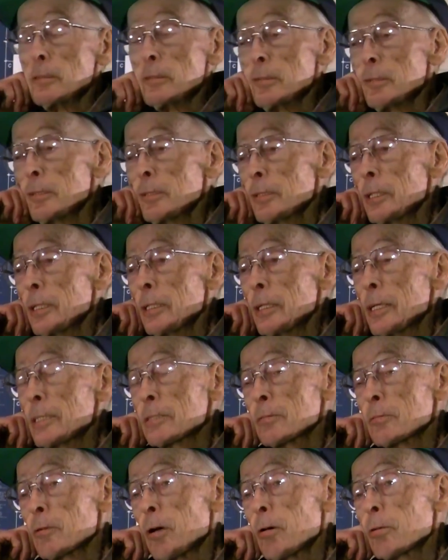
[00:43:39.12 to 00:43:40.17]
Well, they asked
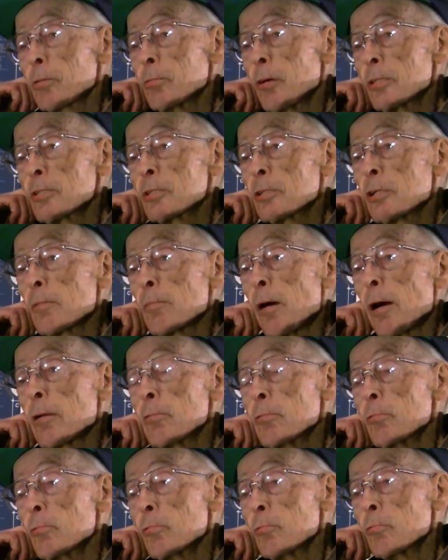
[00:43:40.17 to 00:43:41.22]
them all questions about
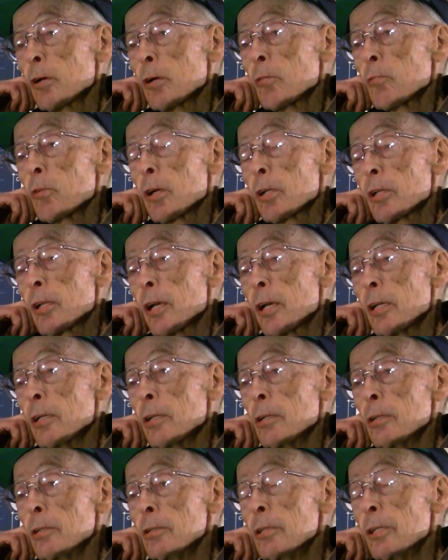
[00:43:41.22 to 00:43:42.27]
what they
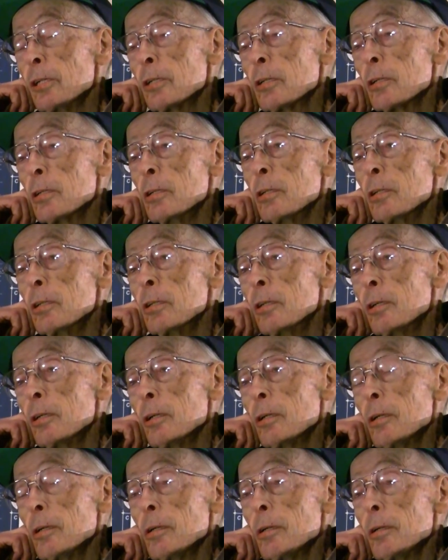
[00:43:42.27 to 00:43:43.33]
did and
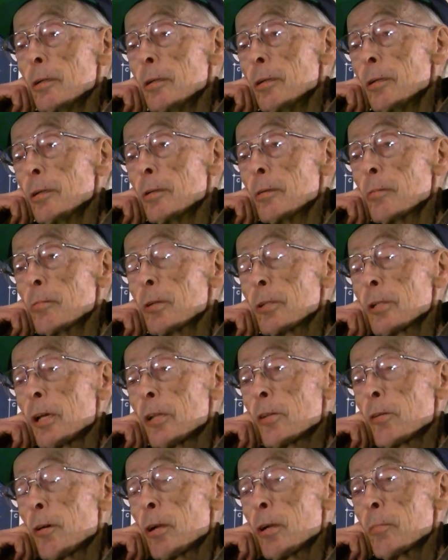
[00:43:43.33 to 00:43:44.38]
what they
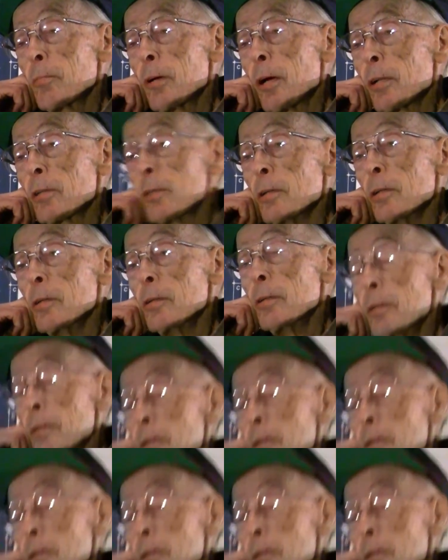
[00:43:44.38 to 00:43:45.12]
thought about the